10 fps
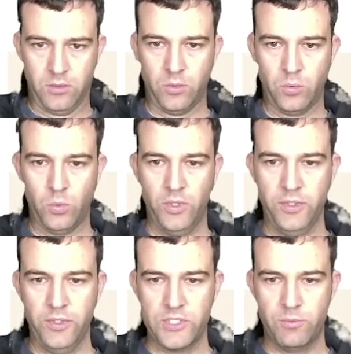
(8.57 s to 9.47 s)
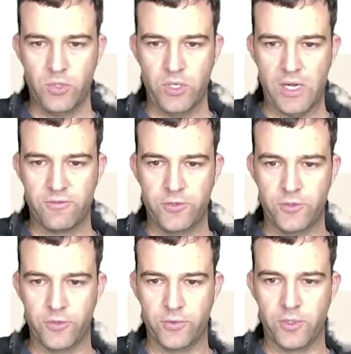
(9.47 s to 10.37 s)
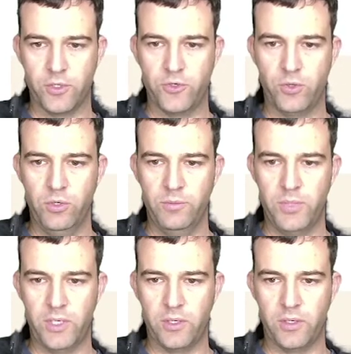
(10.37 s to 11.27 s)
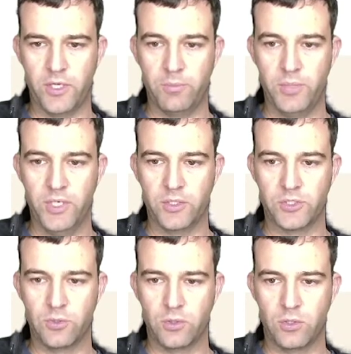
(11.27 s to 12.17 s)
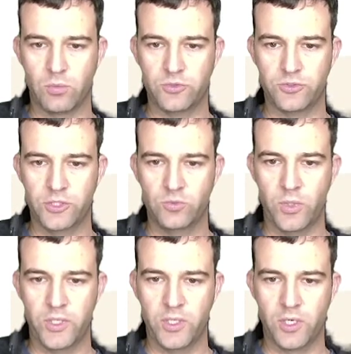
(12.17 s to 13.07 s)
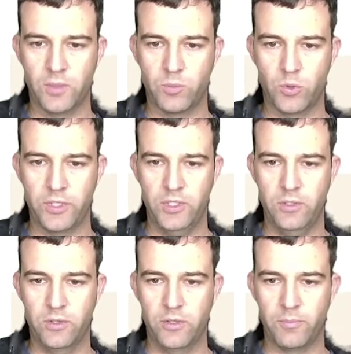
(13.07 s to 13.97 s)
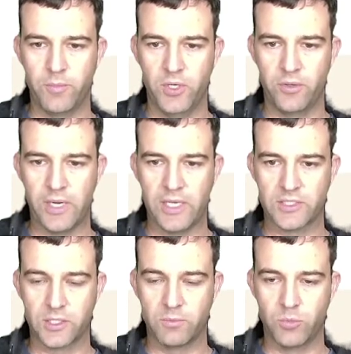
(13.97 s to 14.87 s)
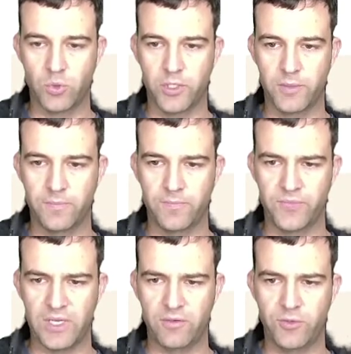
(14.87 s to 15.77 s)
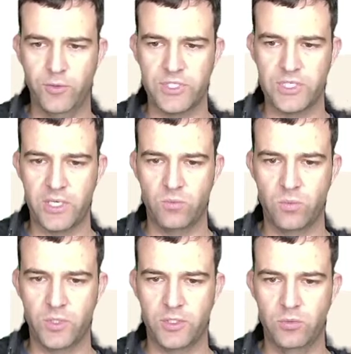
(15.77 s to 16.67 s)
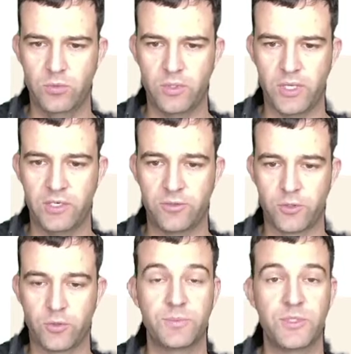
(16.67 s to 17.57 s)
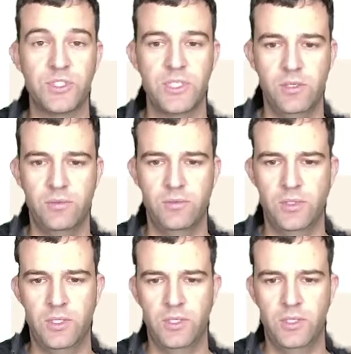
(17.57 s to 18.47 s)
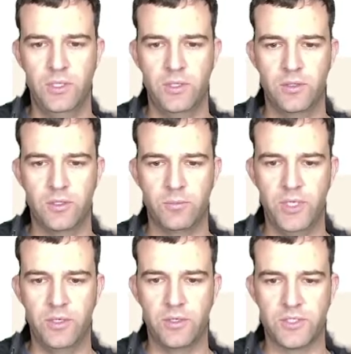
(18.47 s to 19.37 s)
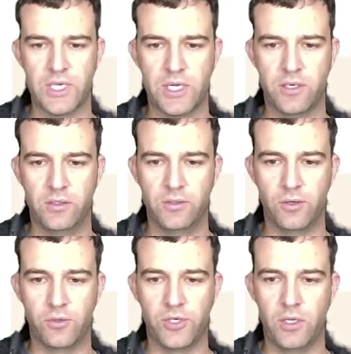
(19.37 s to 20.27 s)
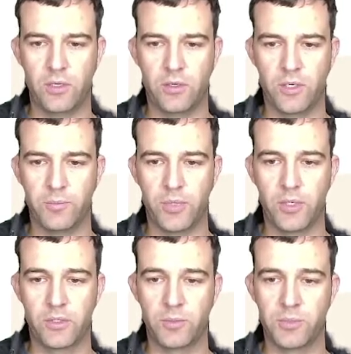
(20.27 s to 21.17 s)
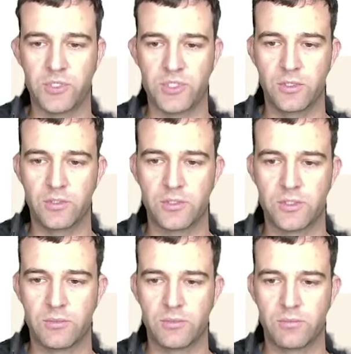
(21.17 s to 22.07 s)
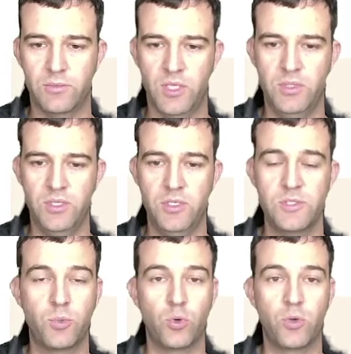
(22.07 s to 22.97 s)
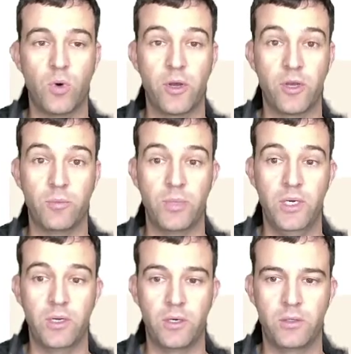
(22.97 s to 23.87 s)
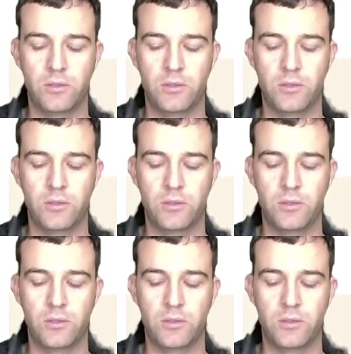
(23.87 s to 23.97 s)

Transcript: One December afternoon, a toy bear in a big store was just waking up when he heard a mother asking a boy, "Have you decided what you would like for Christmas yet?" The bear sat a little taller and perked up his ears. Maybe this boy wanted a bear.